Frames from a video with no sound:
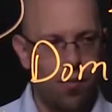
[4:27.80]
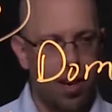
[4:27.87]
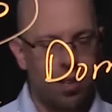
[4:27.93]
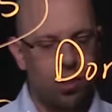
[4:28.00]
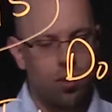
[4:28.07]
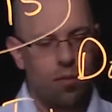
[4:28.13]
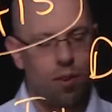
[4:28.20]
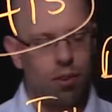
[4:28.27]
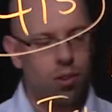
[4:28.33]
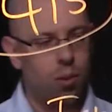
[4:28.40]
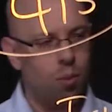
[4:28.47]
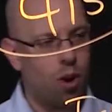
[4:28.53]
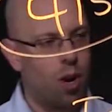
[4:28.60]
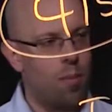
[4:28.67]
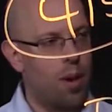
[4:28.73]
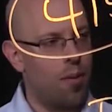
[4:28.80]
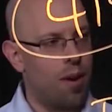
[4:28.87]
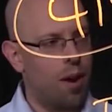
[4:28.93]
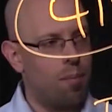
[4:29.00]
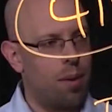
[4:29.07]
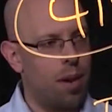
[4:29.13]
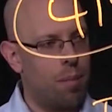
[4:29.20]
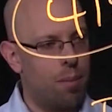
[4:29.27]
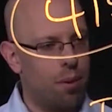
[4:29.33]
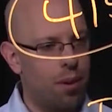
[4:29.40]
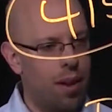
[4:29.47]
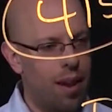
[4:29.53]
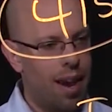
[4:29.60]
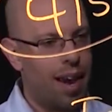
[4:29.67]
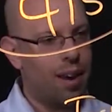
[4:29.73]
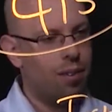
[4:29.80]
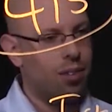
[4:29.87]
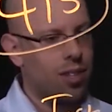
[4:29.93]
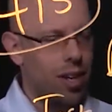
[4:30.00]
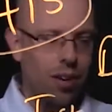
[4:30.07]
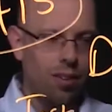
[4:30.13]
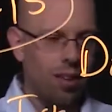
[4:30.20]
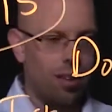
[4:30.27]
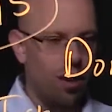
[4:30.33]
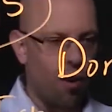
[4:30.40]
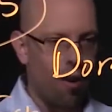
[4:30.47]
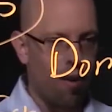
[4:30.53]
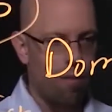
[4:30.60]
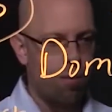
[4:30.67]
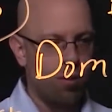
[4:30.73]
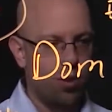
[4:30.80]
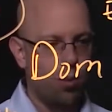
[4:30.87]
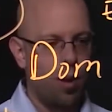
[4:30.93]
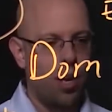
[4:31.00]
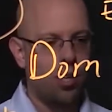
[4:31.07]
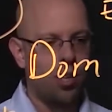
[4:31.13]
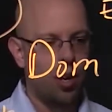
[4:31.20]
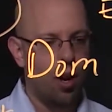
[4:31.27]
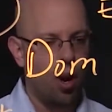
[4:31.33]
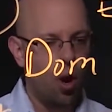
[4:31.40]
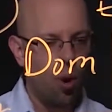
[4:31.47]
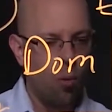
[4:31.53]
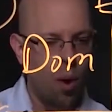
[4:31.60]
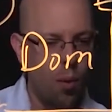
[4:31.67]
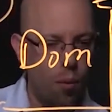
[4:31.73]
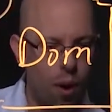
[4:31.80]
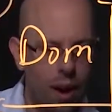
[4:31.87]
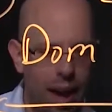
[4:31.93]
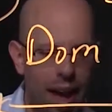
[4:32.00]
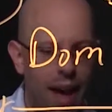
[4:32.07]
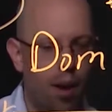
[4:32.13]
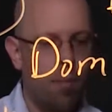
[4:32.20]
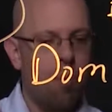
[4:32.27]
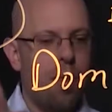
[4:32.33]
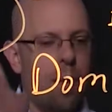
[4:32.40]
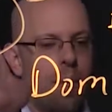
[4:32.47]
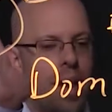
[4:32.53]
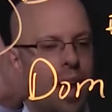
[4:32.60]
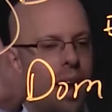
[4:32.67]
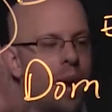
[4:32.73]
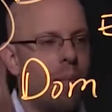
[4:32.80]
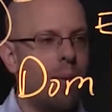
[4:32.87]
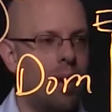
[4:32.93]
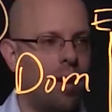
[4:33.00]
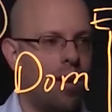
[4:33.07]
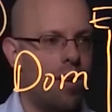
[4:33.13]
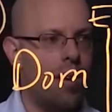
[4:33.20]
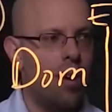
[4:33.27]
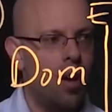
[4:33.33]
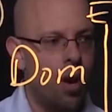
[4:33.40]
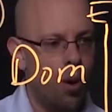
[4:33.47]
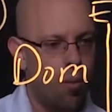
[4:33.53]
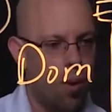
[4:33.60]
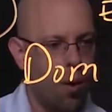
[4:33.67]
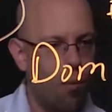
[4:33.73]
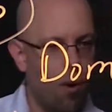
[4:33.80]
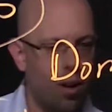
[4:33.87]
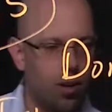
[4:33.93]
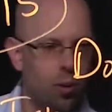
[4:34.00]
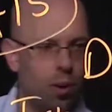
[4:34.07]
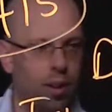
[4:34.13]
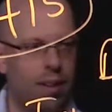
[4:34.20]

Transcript: of extroverts who want to be around people and are skilled at the art of persuasion. We want to help them get up here. We want to